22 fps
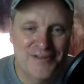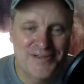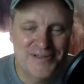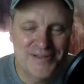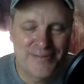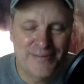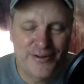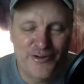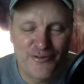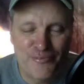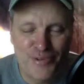
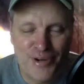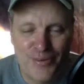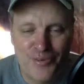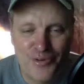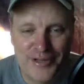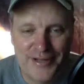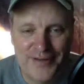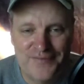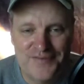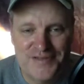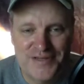some of you
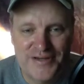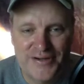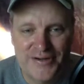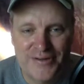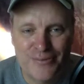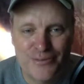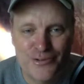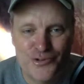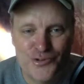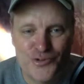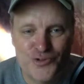probably have seen
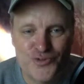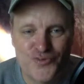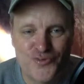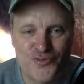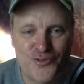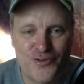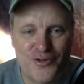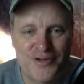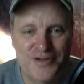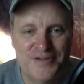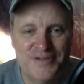commercials
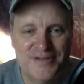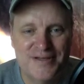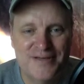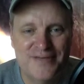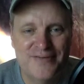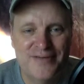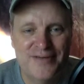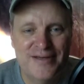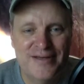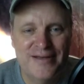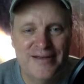for on
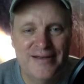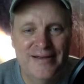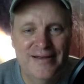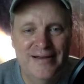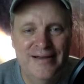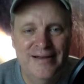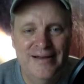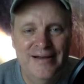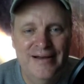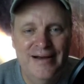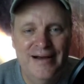TV,
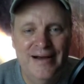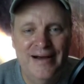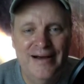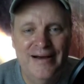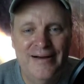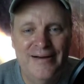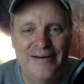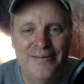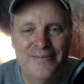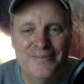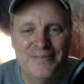
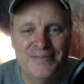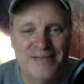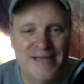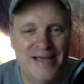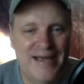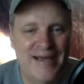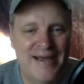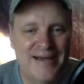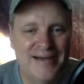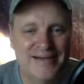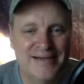
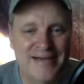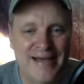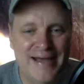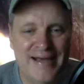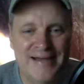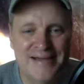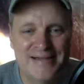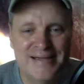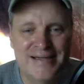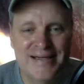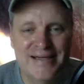tanked
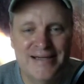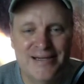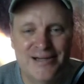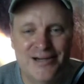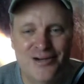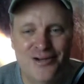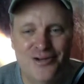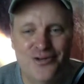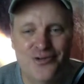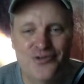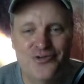
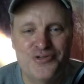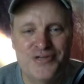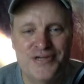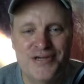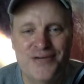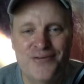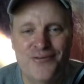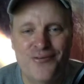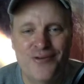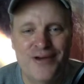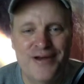$18
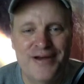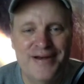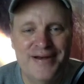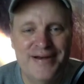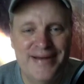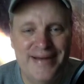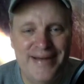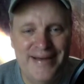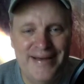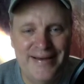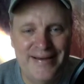in one
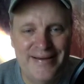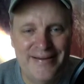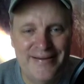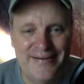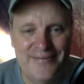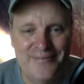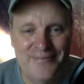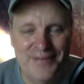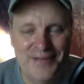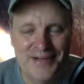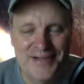day
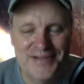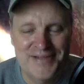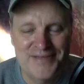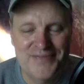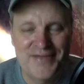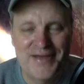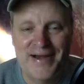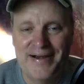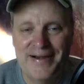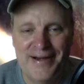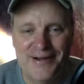because of
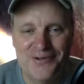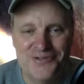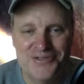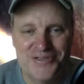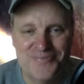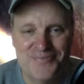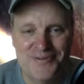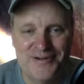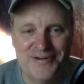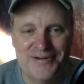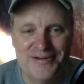that
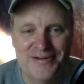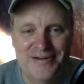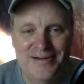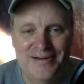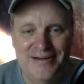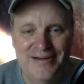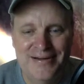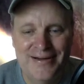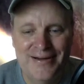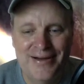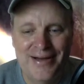announcement.
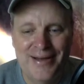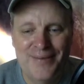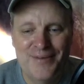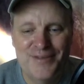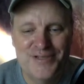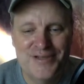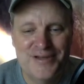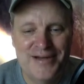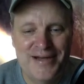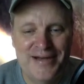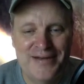Now,
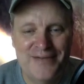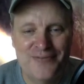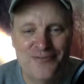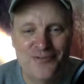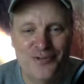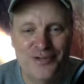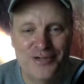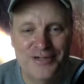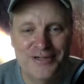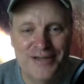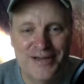Amazon hadn't
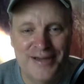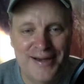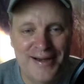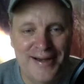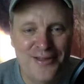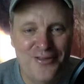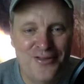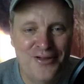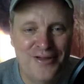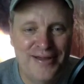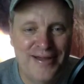really done
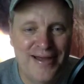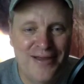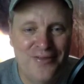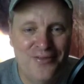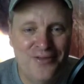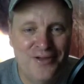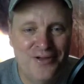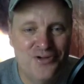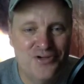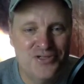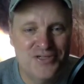anything yet.
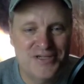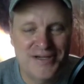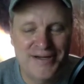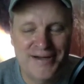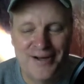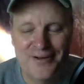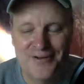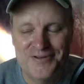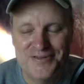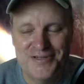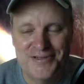They just
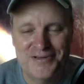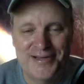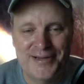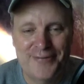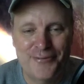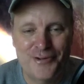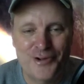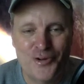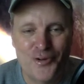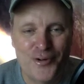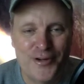announced that they
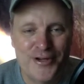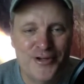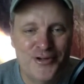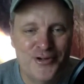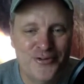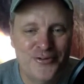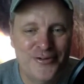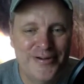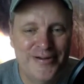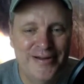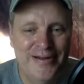were going to
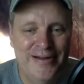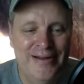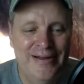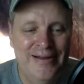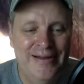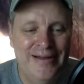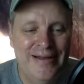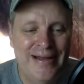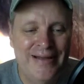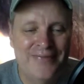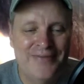do it,
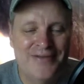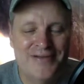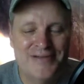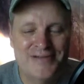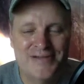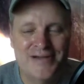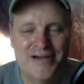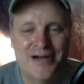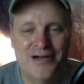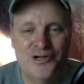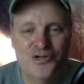and the
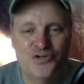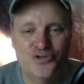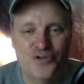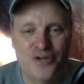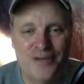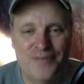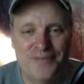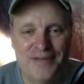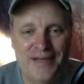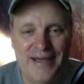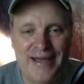stock
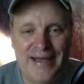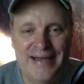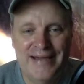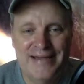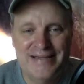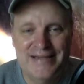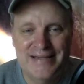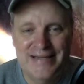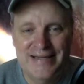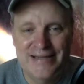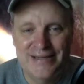dropped
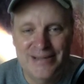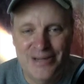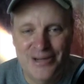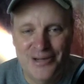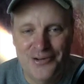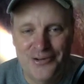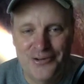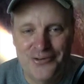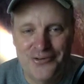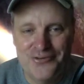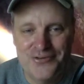
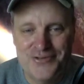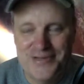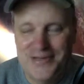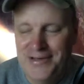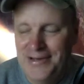$18.